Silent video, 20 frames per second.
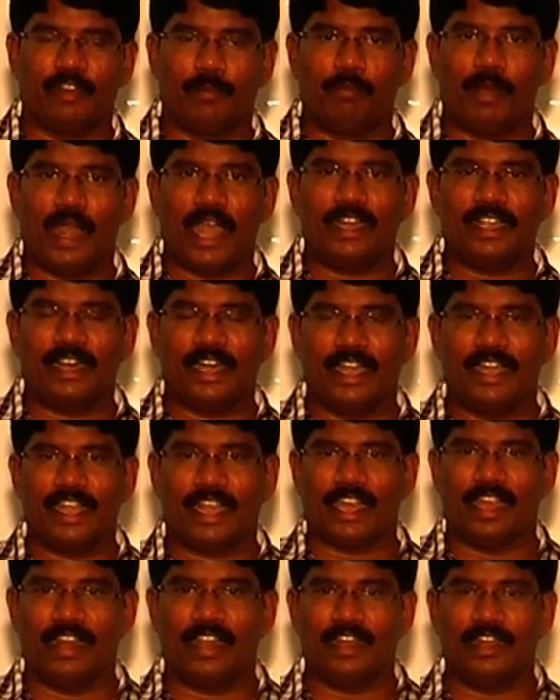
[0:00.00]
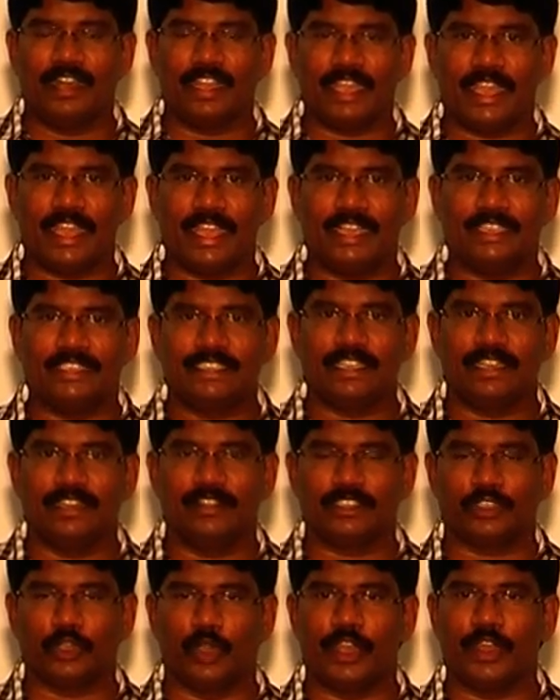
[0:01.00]
If blood red colored
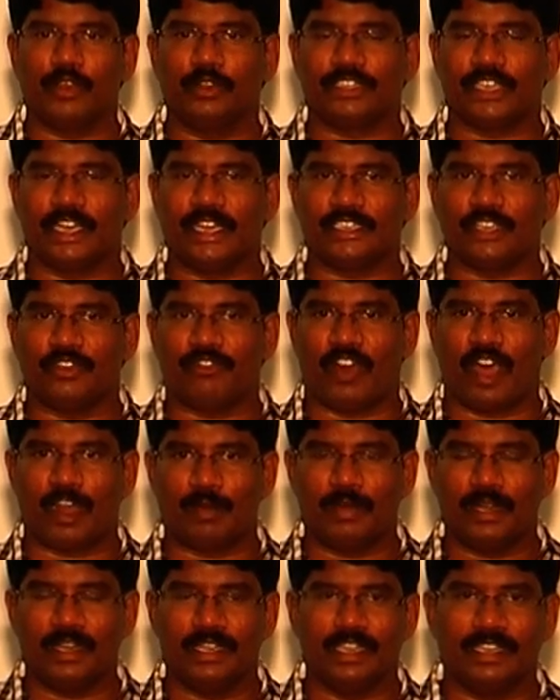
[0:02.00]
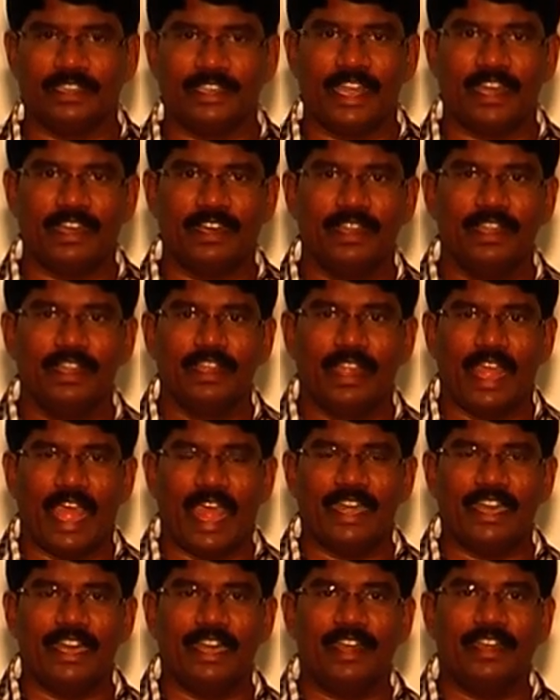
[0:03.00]
solution is formed, then
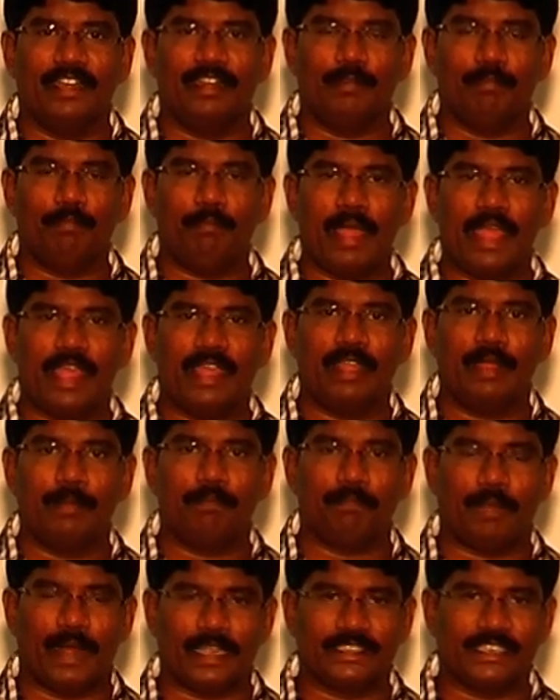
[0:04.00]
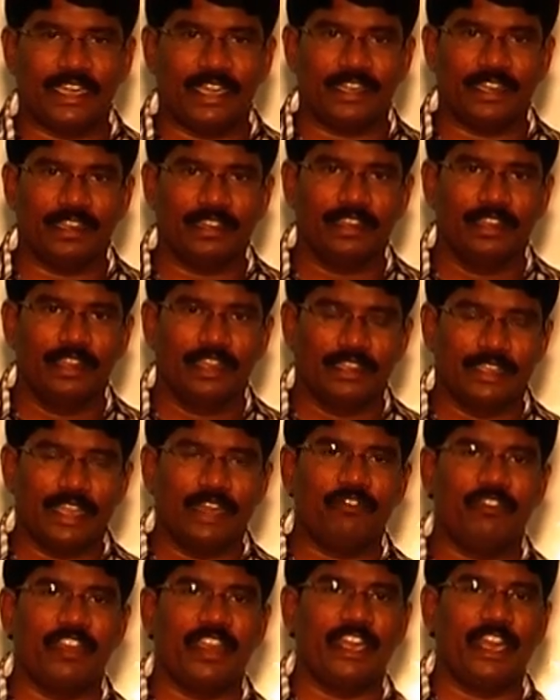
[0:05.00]
aniline may
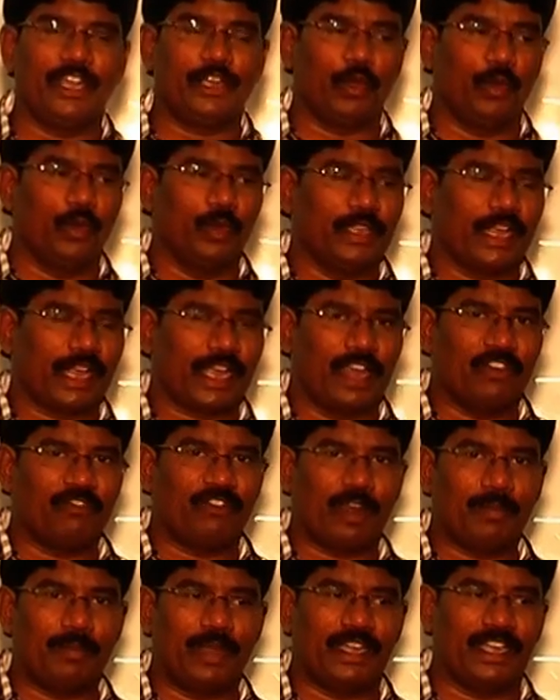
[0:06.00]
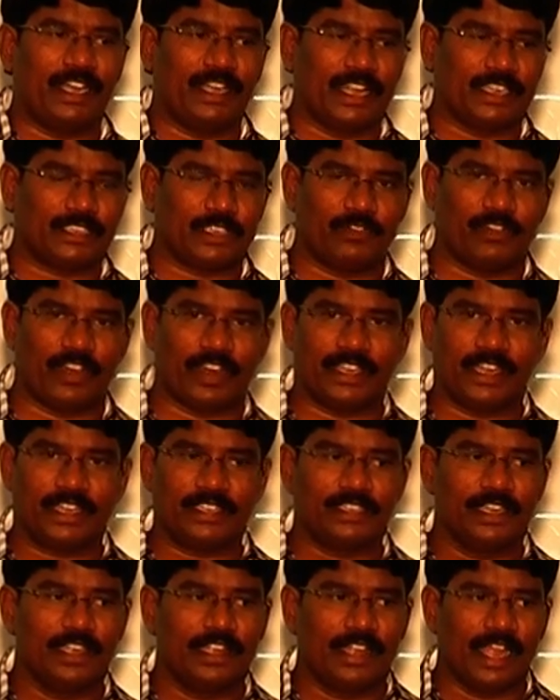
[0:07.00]
present, then we need to do the confirmatory test for
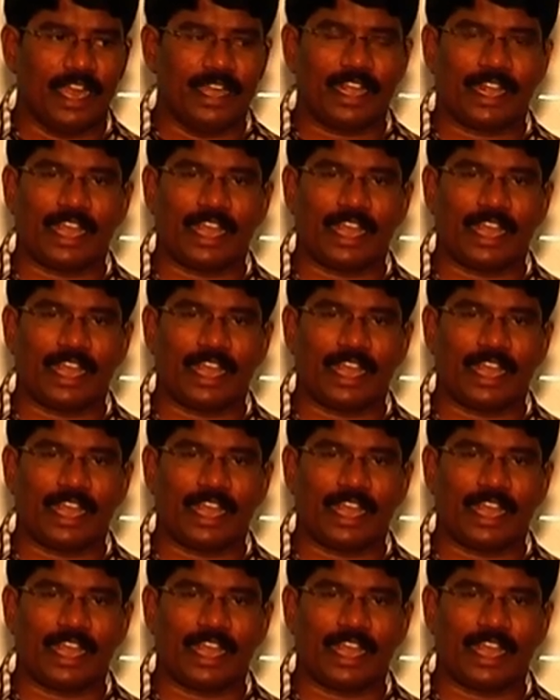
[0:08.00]
that.